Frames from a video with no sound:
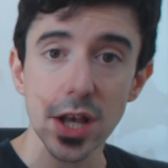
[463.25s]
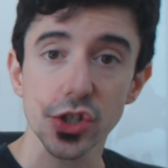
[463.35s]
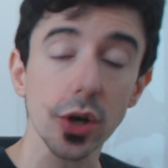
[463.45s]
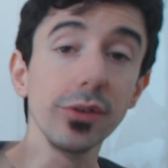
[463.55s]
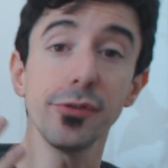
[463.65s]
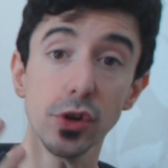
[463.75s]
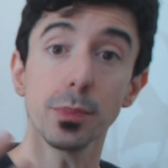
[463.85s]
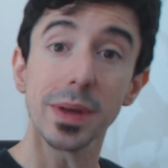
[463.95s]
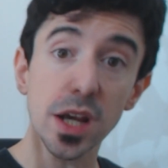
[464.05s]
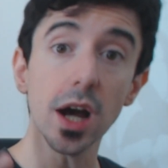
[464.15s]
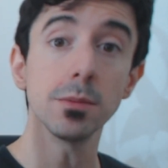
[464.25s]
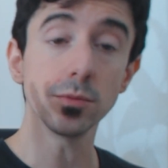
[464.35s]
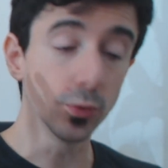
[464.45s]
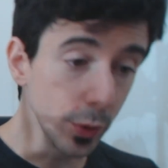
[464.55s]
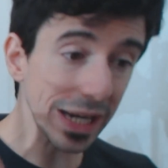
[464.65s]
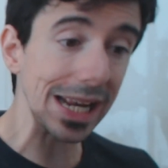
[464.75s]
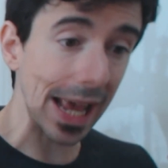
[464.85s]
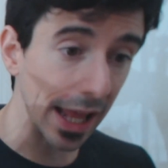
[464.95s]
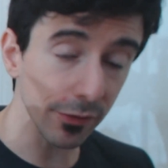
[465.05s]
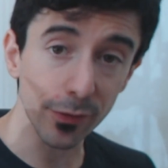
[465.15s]
So if you become really
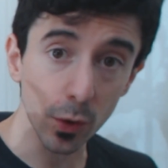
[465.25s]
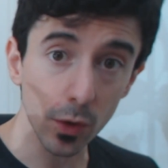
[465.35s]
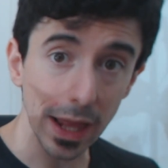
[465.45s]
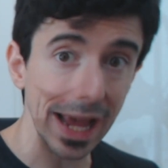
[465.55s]
helpful